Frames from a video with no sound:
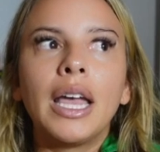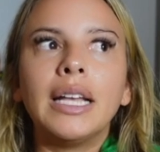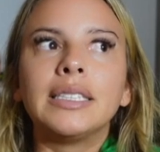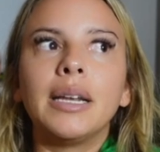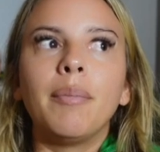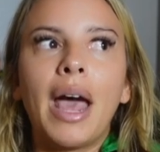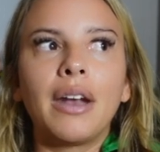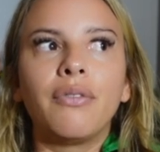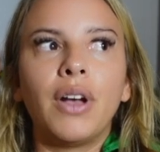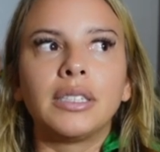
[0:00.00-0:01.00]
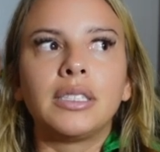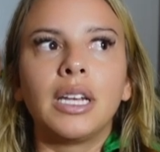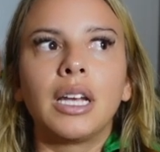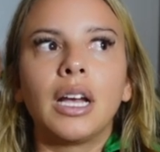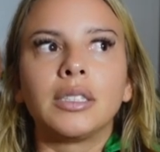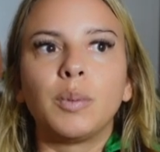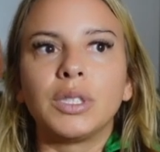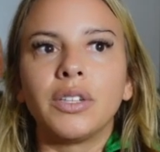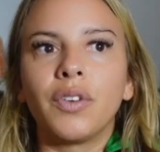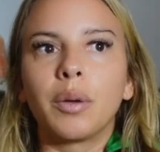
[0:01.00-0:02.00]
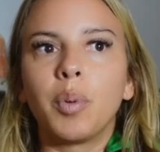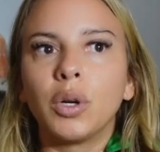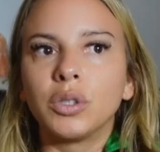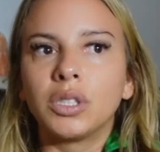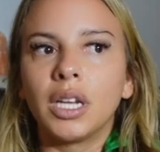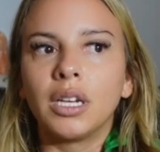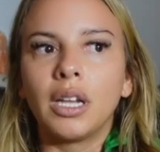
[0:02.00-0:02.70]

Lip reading: isn't manifesting a specific person